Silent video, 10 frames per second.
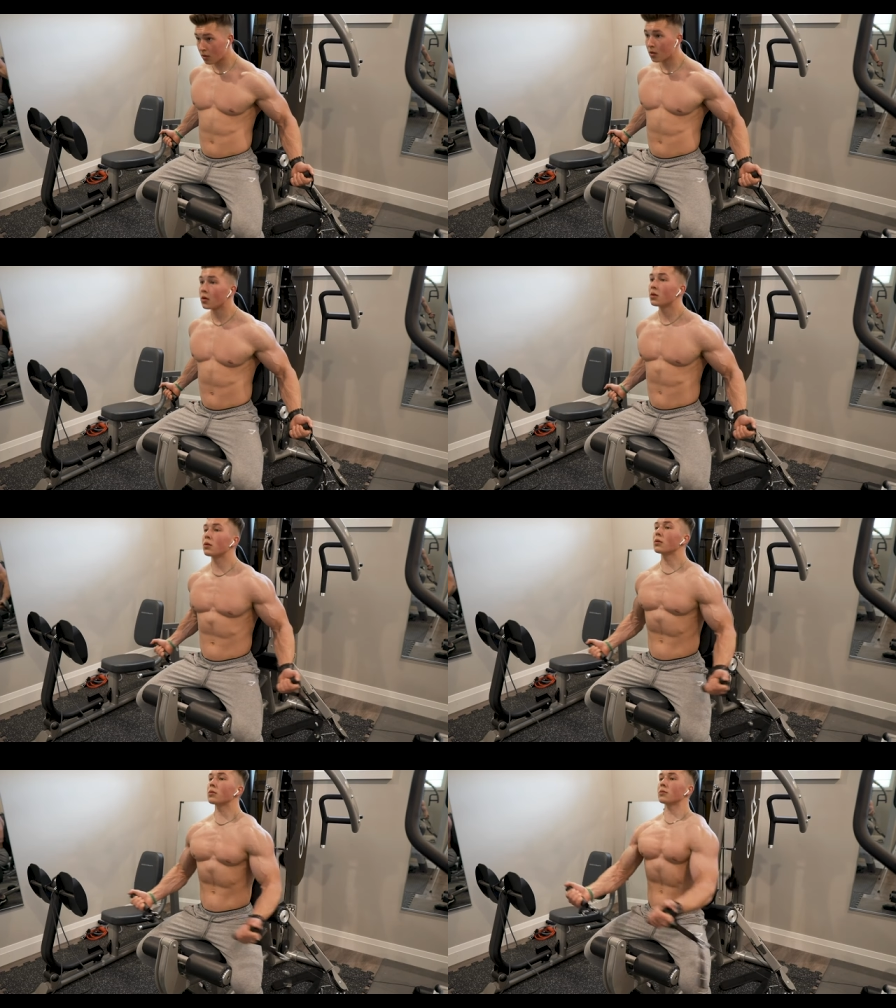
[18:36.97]
to
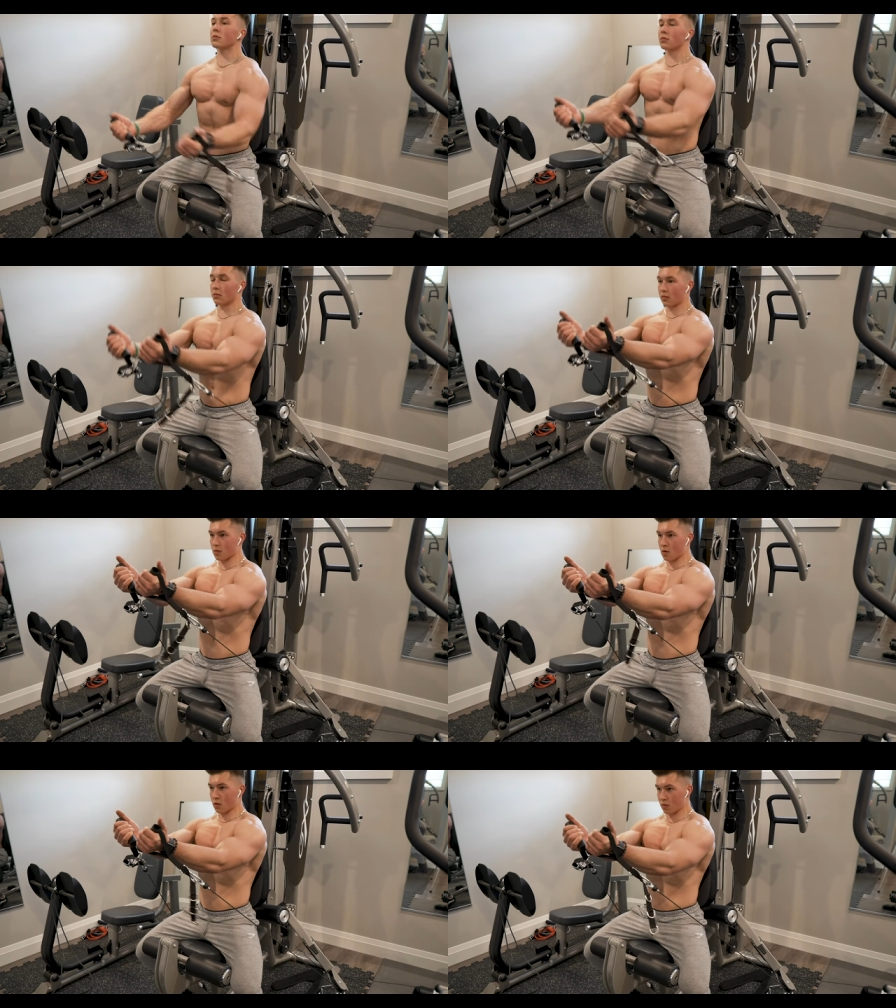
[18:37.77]
15, and this is
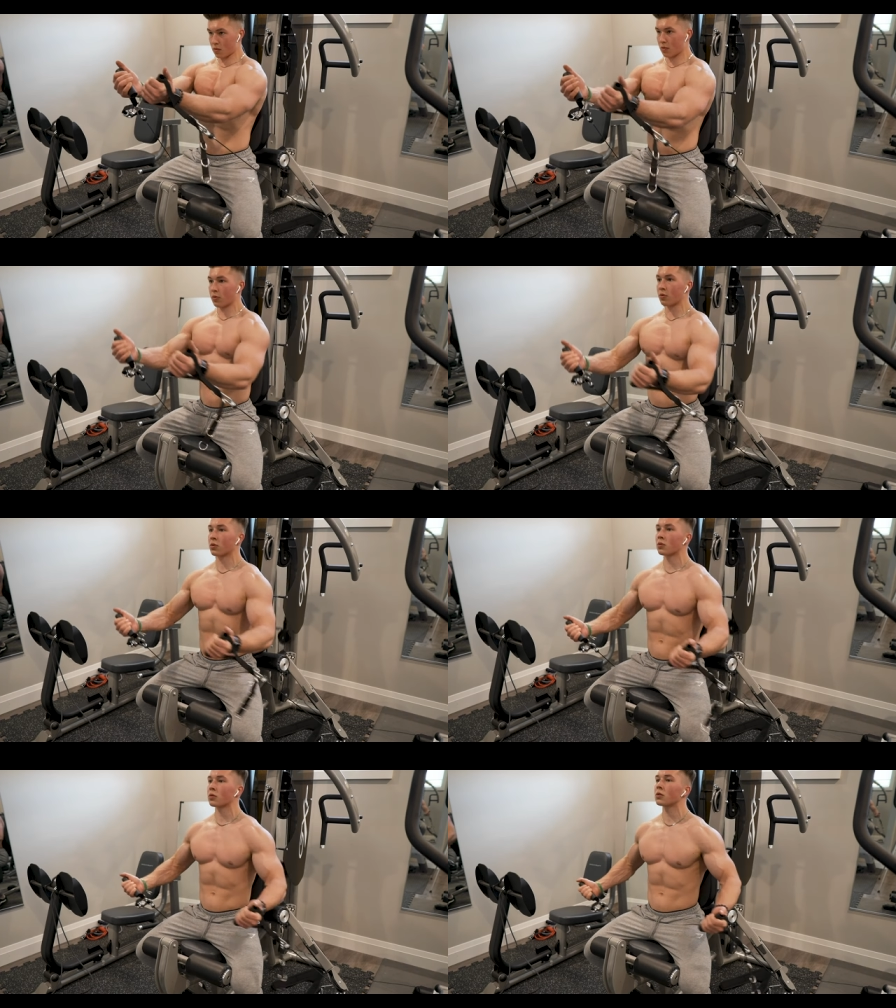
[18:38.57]
gonna be
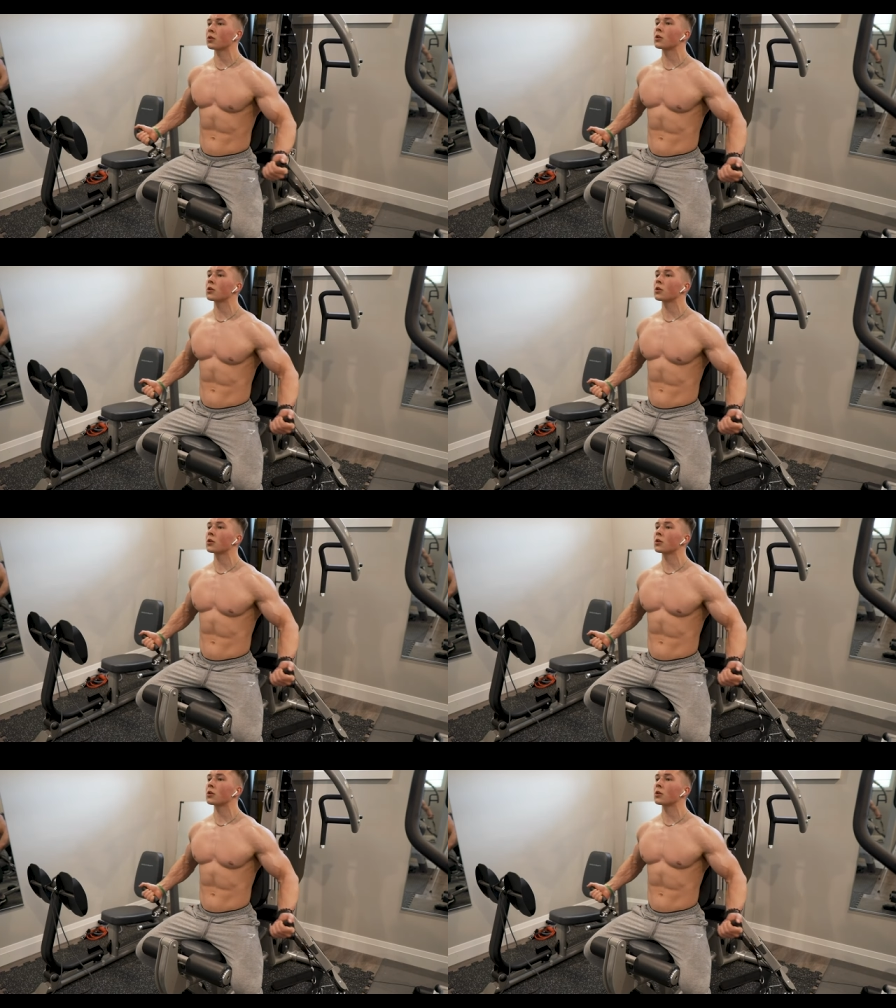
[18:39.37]
consistent